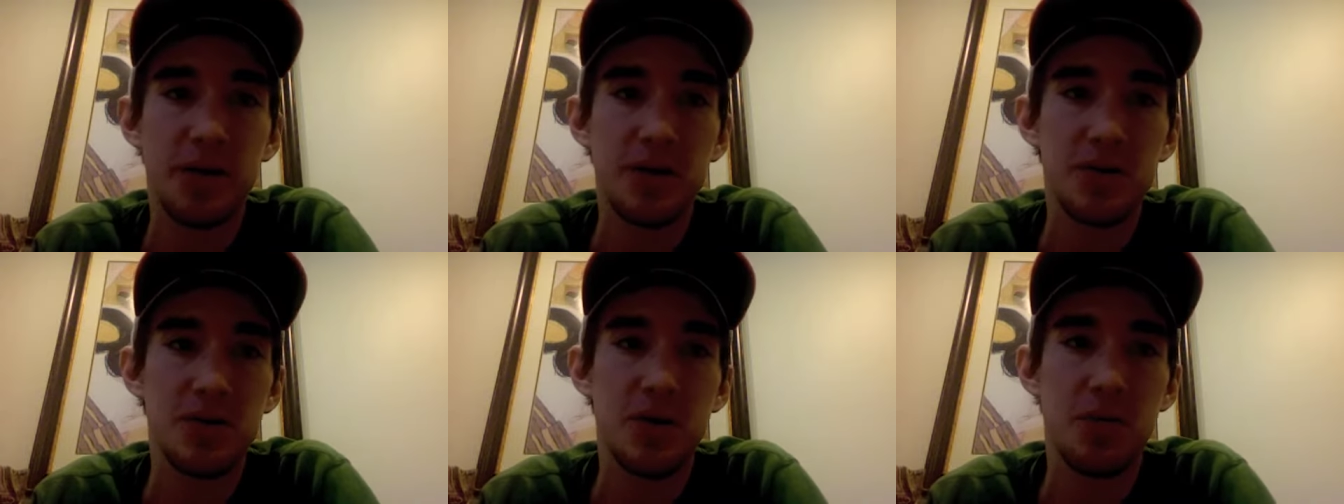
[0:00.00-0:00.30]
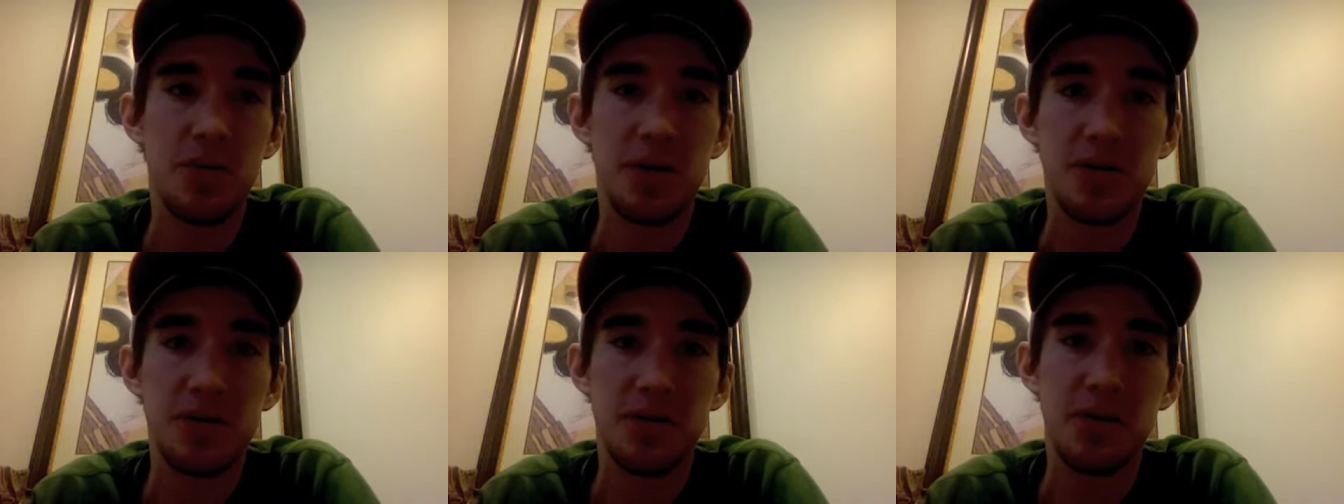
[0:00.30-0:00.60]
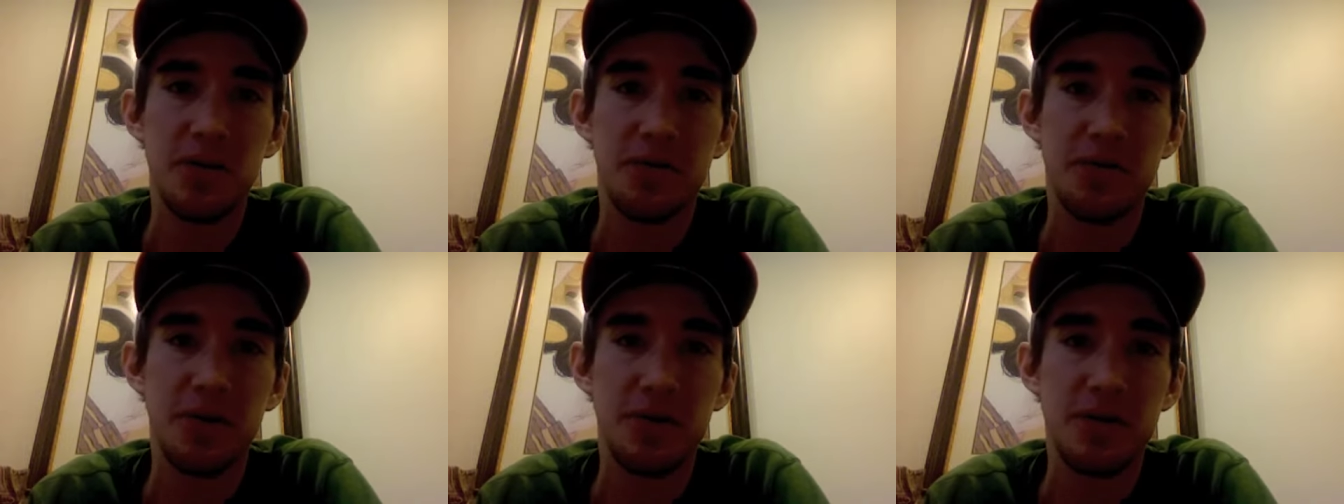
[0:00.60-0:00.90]
So basically
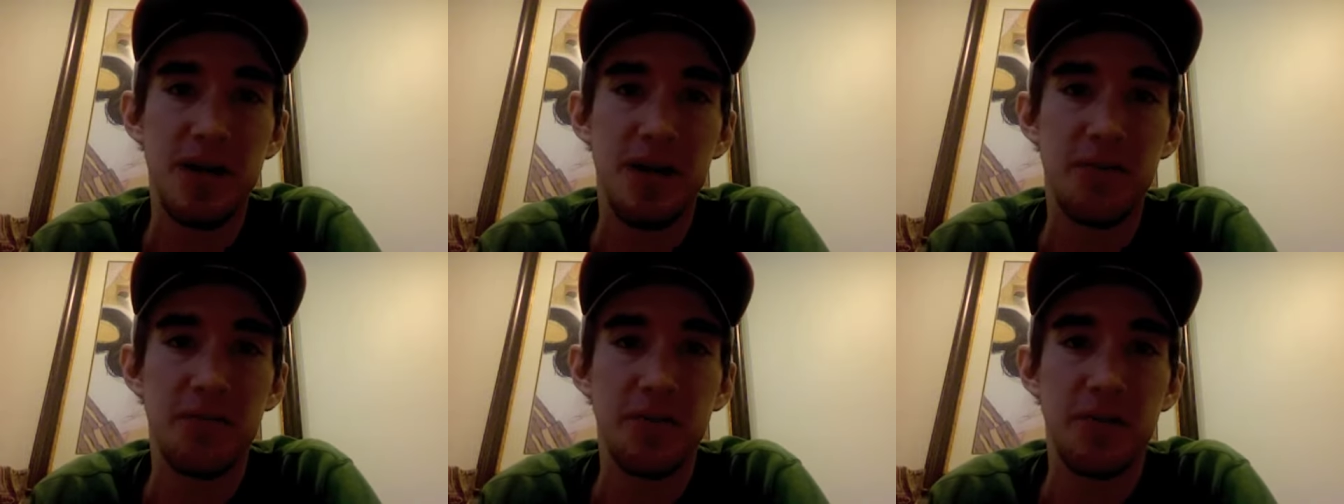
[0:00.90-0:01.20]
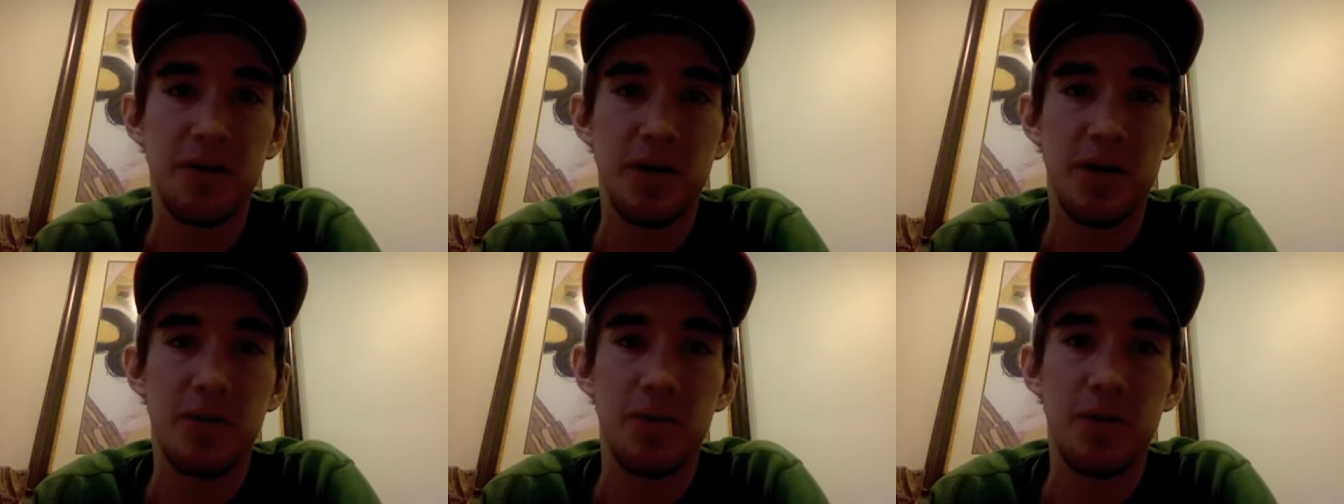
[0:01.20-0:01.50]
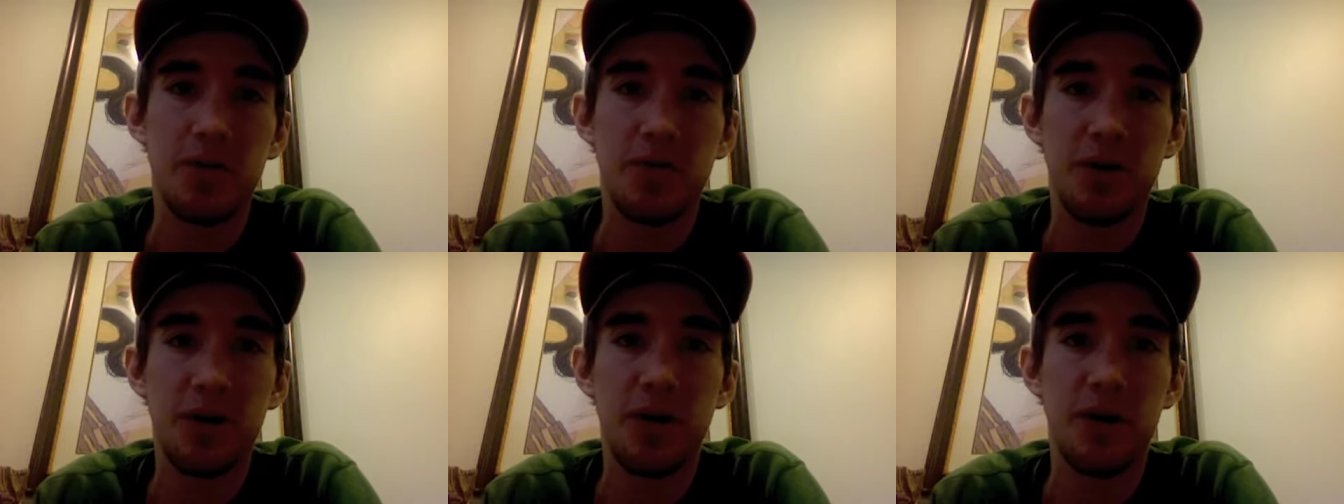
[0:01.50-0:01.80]
the first half of the day
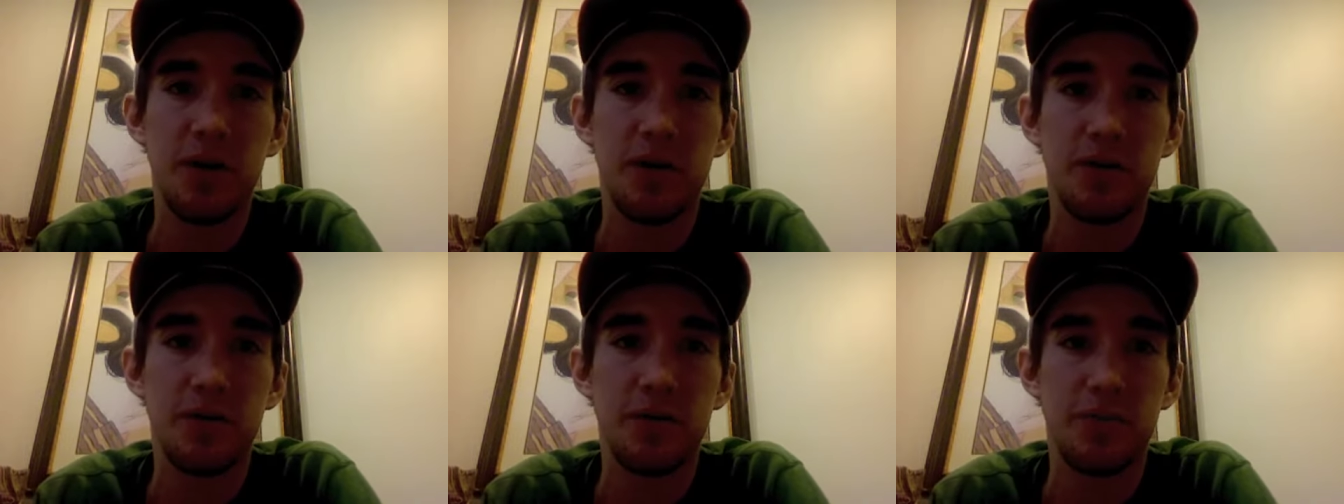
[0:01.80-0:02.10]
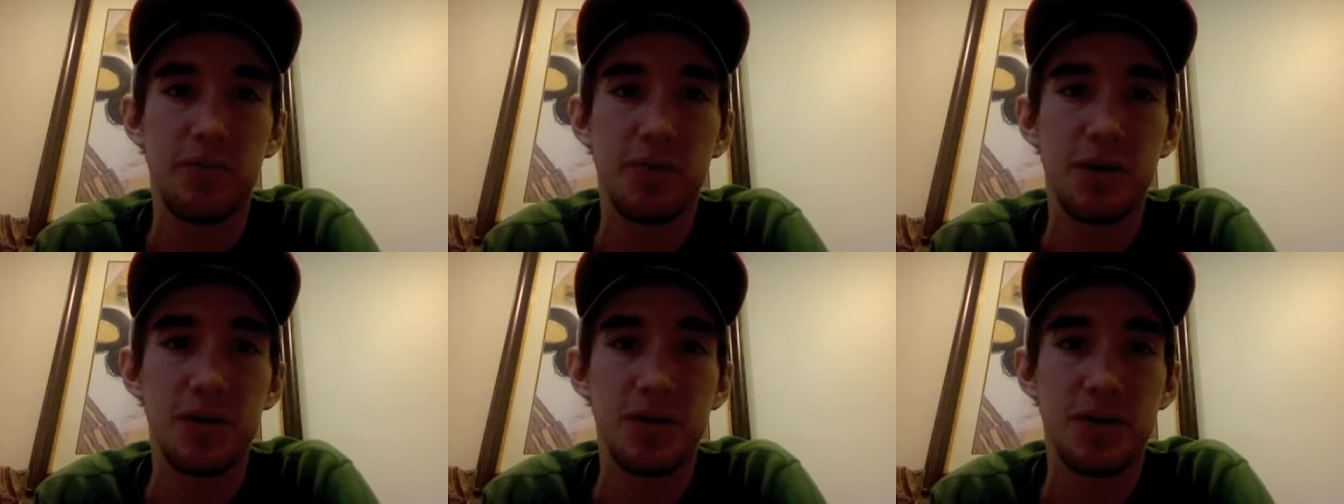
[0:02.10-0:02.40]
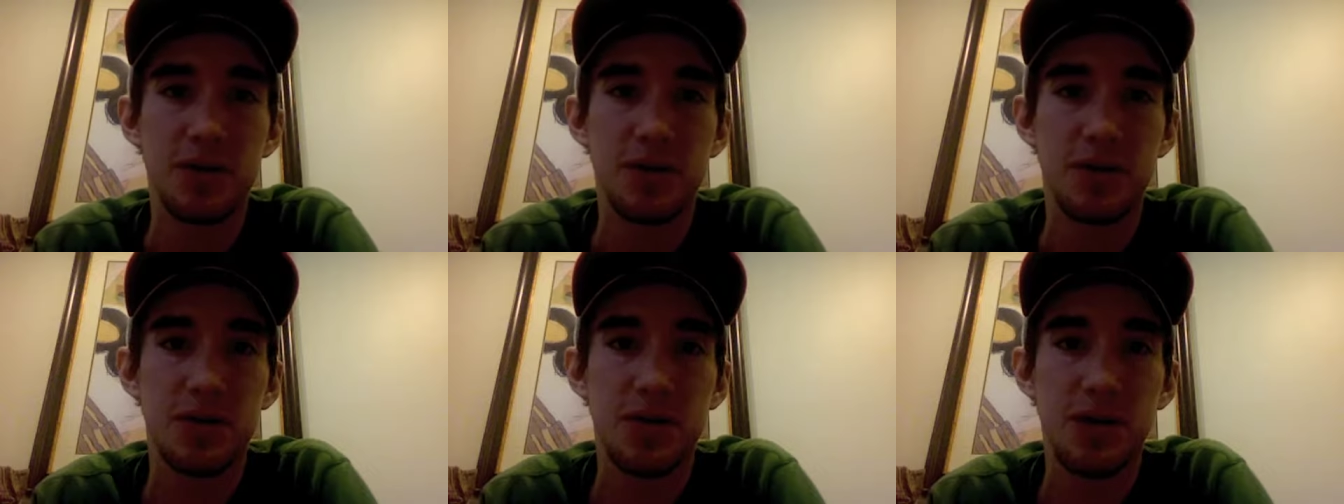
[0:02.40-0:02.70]
rotating different
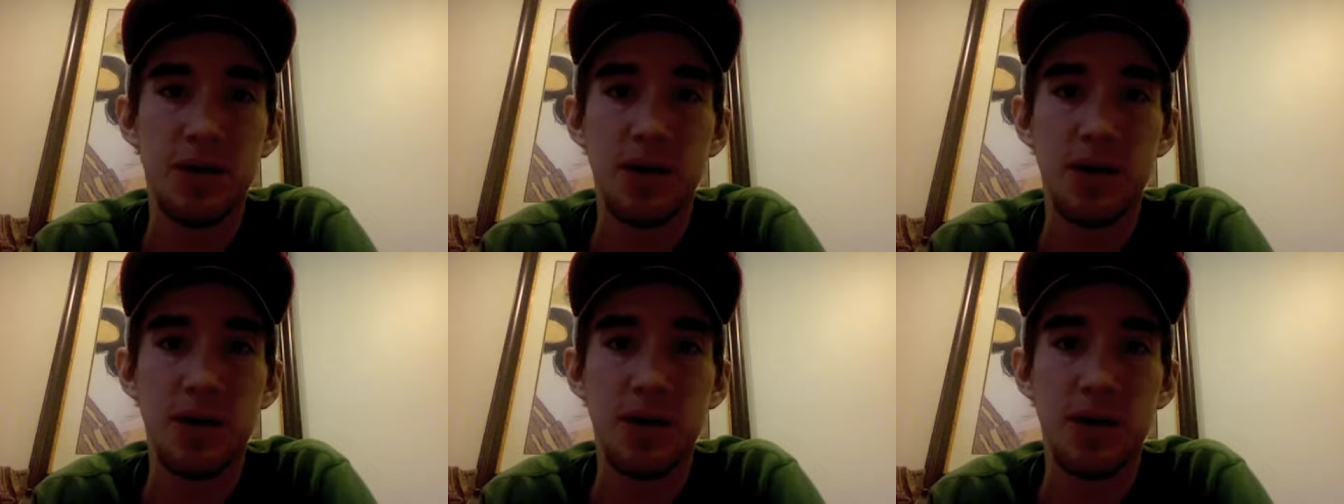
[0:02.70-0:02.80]
places